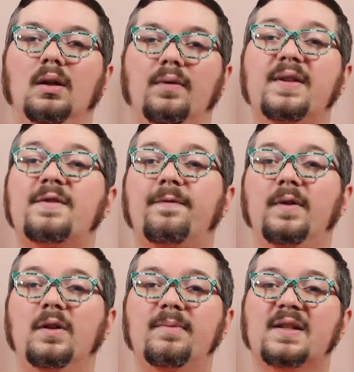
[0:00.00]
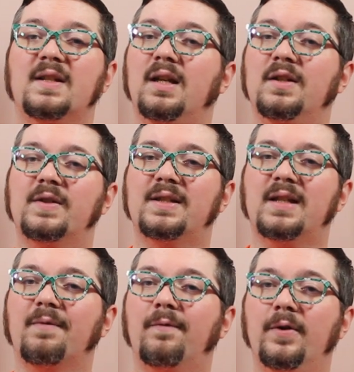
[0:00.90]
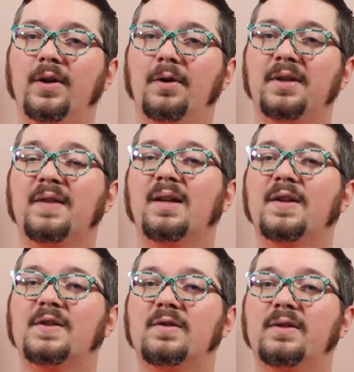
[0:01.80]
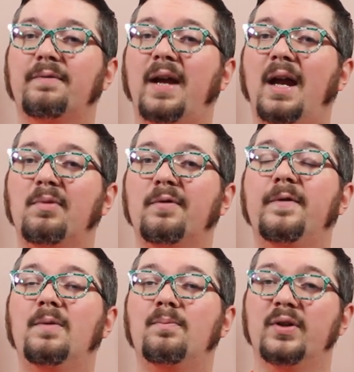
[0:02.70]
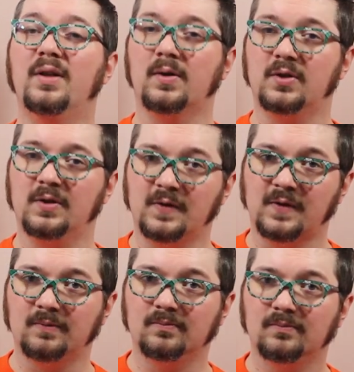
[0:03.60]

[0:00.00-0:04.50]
This film is an interesting footnote in the history of Hammer Film Productions.